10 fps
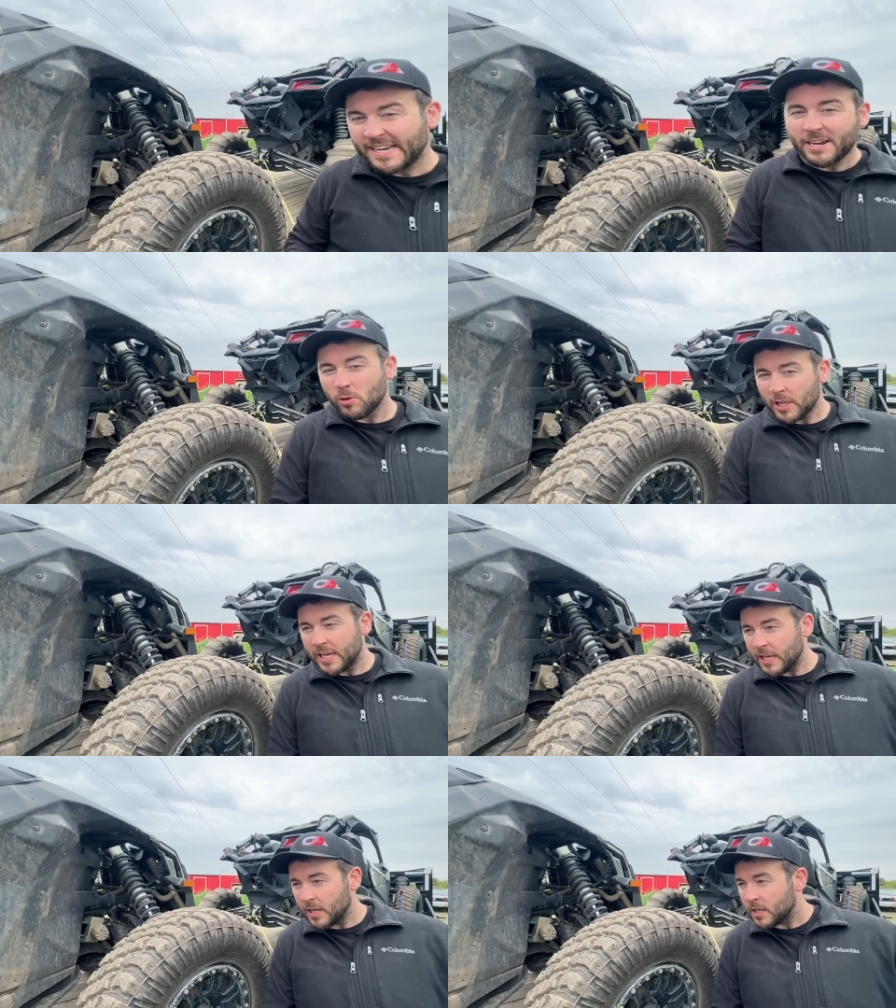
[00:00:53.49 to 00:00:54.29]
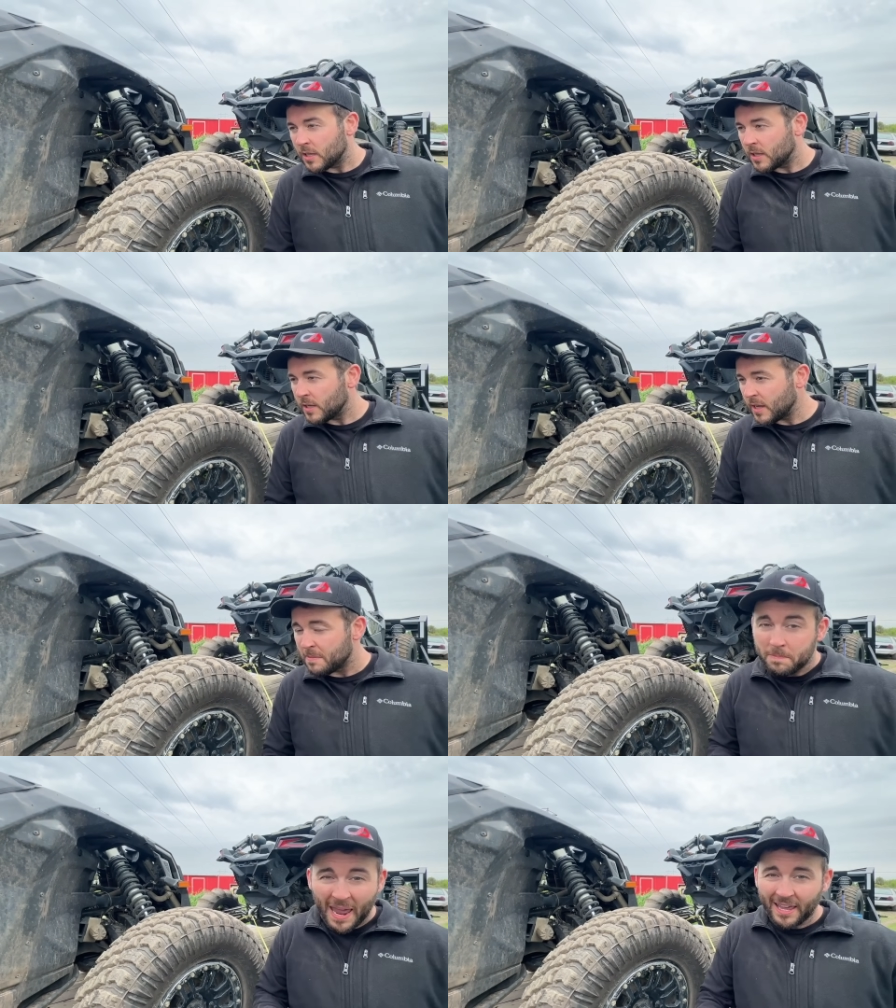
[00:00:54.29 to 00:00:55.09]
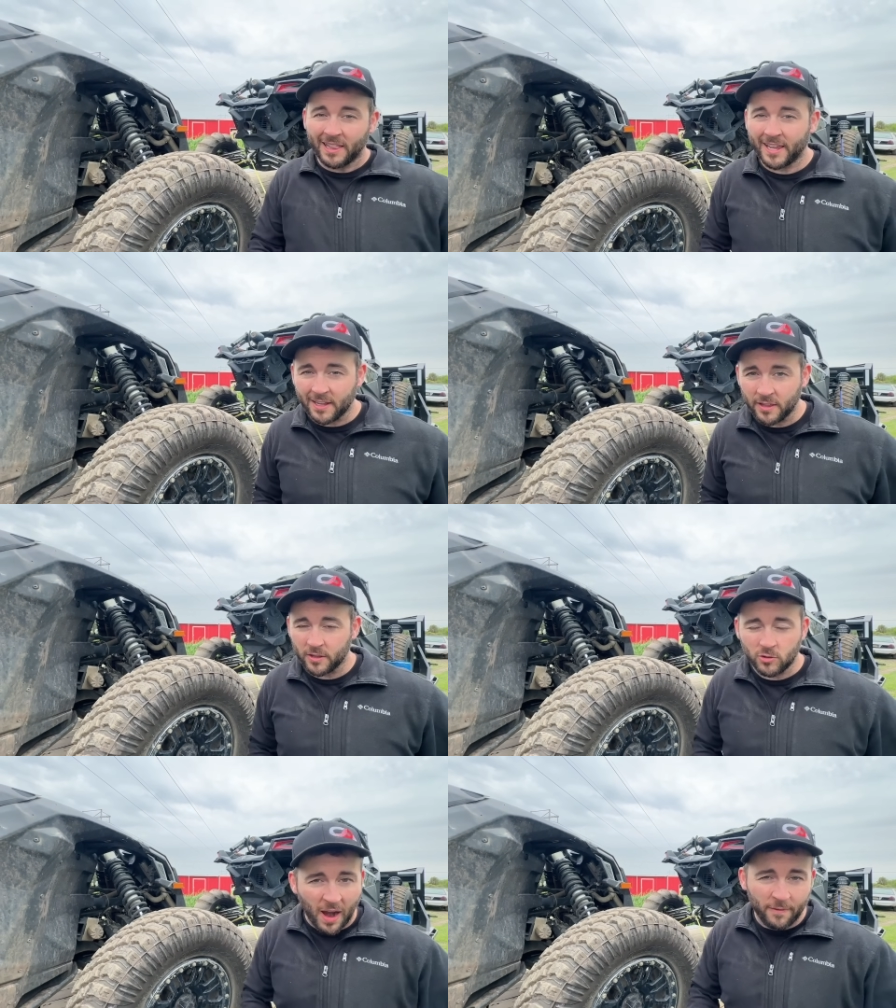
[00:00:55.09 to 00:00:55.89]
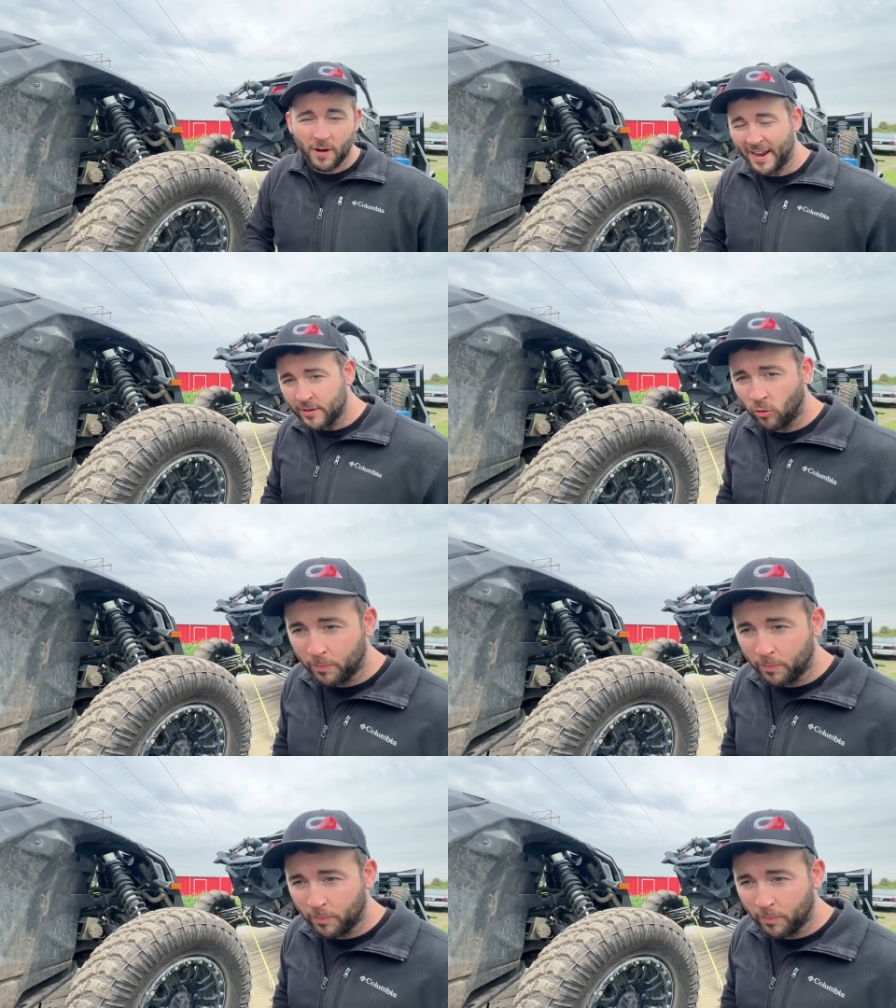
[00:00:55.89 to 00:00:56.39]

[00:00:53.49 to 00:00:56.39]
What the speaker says: nearly impaling the driver and or